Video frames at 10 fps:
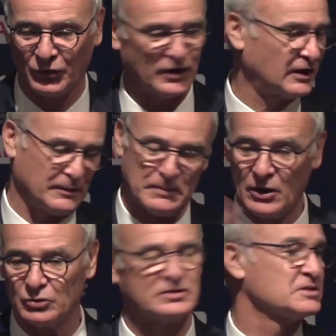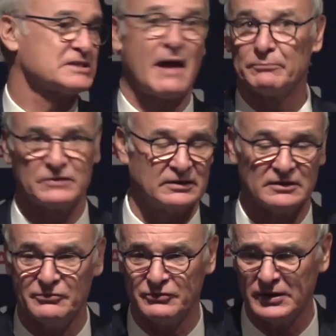to think about
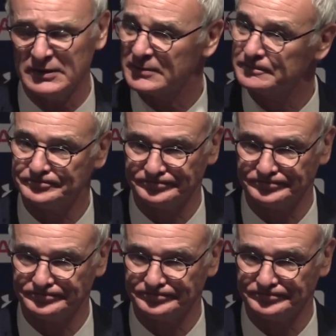something different,